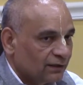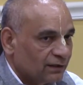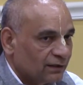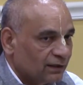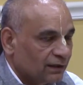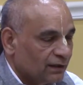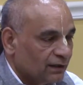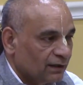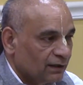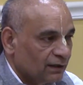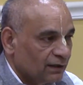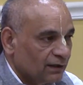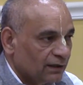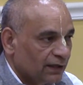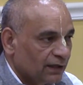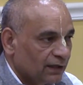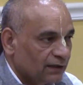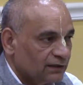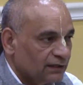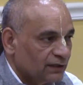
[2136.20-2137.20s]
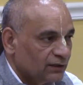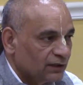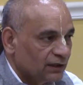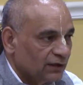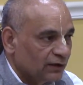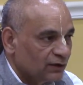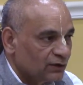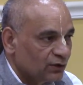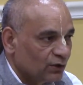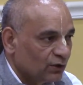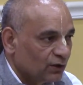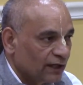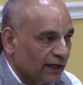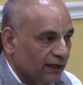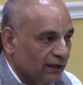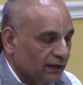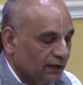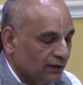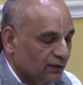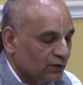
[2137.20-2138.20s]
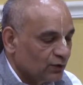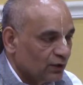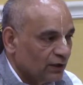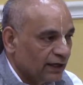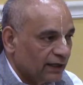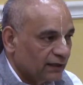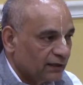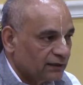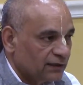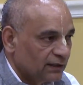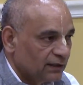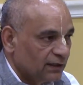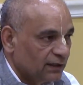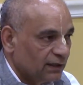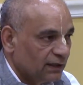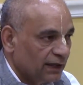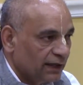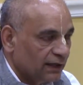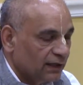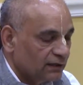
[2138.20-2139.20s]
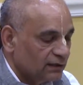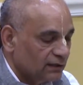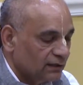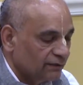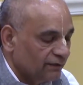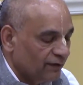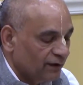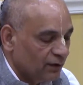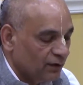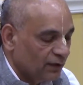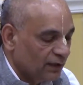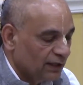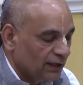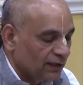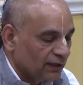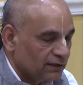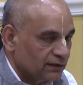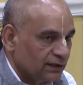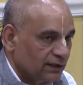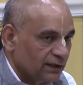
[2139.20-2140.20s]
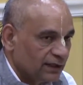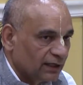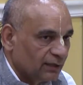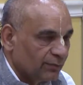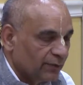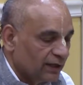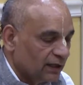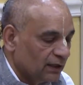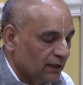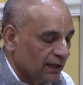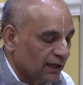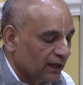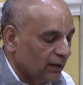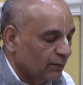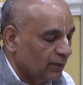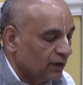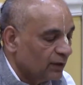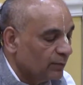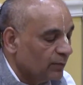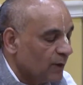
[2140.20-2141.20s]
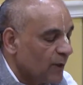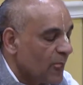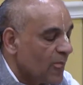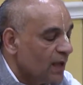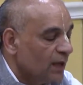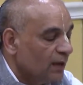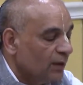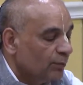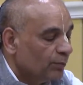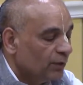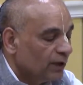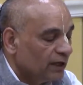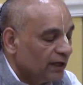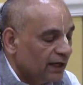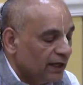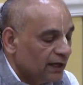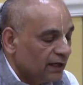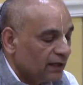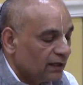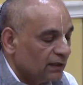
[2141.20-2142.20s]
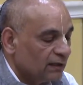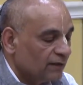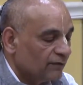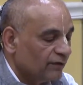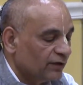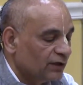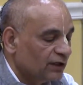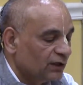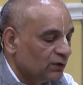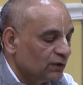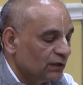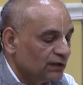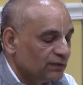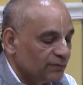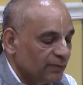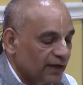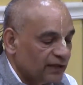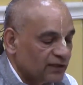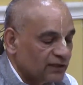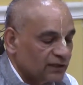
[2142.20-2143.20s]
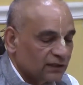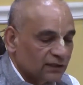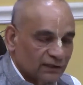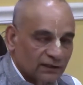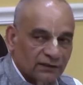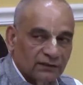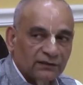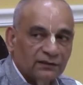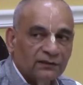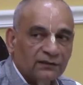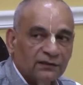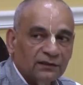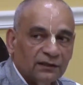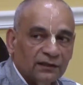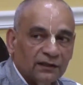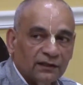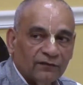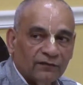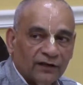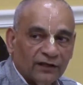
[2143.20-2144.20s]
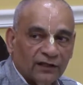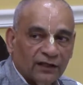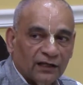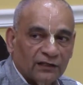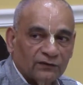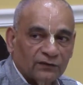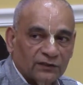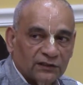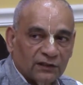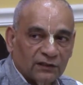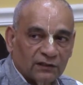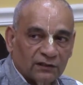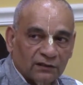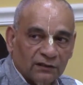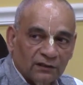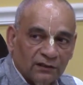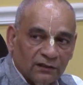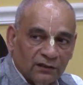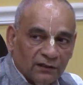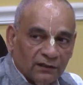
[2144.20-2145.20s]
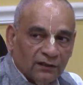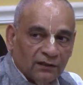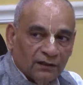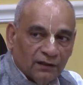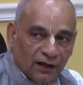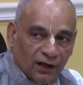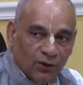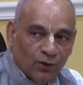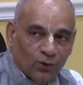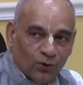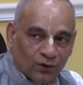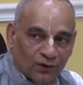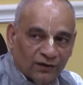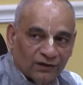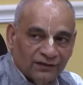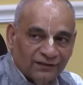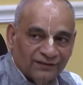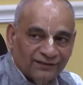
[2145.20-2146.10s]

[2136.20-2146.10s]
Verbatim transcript: Till uh, eighteenth century, there was no light. There was no electricity till Edison found electricity and made the light bulb. But here, Vidyut is mentioned in the Vedas, which are how old?